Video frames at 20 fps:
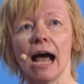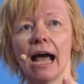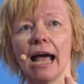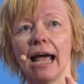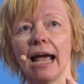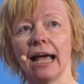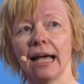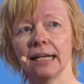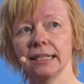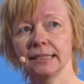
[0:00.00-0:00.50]

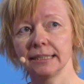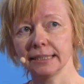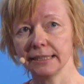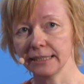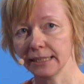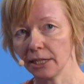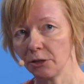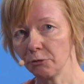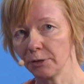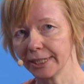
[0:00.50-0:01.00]
And in
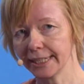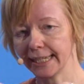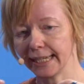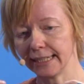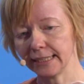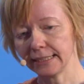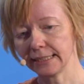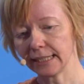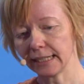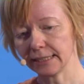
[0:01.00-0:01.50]
our
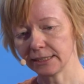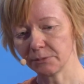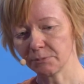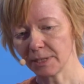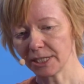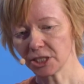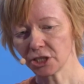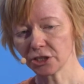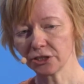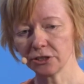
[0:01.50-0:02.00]
case, as I
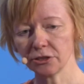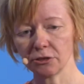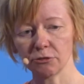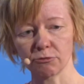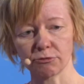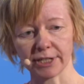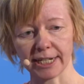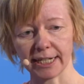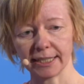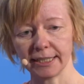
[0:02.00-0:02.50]
mentioned
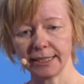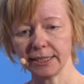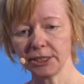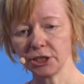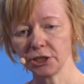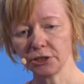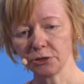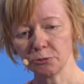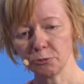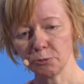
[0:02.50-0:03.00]
already,
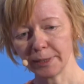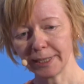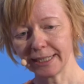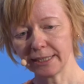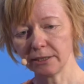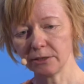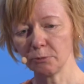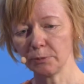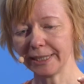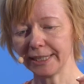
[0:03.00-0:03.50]
so
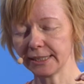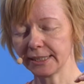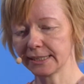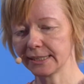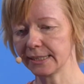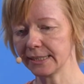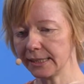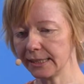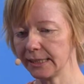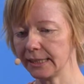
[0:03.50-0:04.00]
when we are
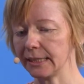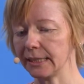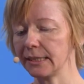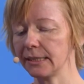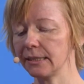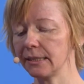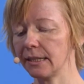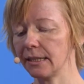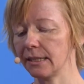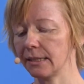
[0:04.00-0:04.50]
sending
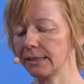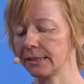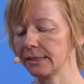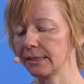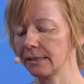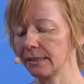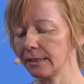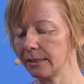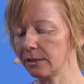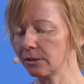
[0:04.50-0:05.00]

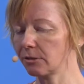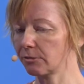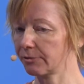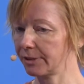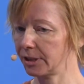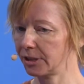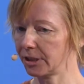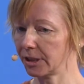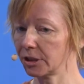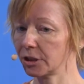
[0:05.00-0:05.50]
Solana
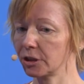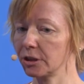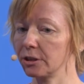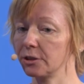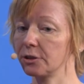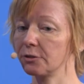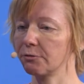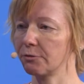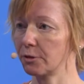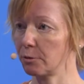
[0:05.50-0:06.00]

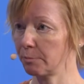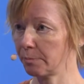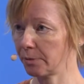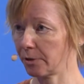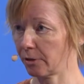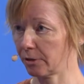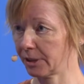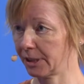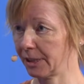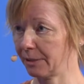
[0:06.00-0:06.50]
transactions from
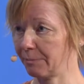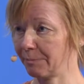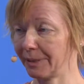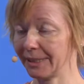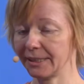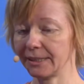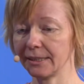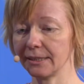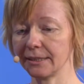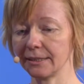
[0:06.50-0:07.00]
proxy,
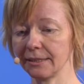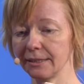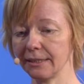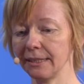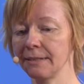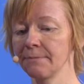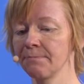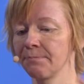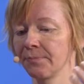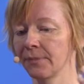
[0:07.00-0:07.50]
basically
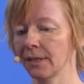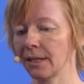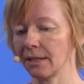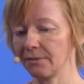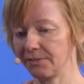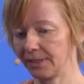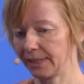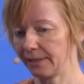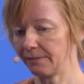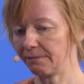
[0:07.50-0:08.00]

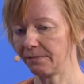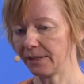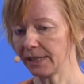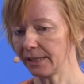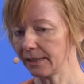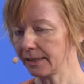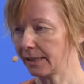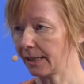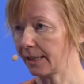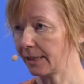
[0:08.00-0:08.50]
the
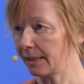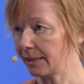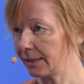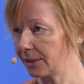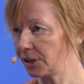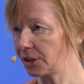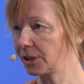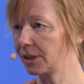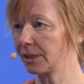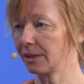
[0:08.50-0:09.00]

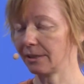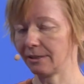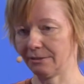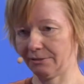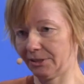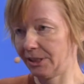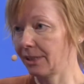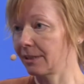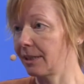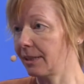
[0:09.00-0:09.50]
validators,
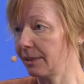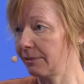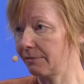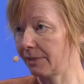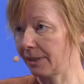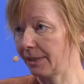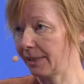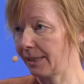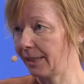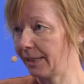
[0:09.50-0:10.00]
Solana
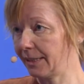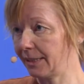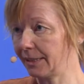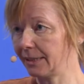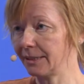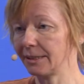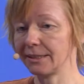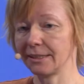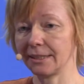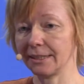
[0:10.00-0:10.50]

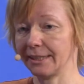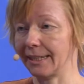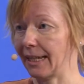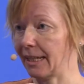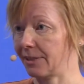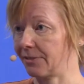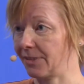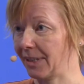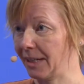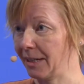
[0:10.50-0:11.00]
validators
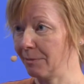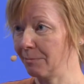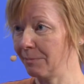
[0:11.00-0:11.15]
get them,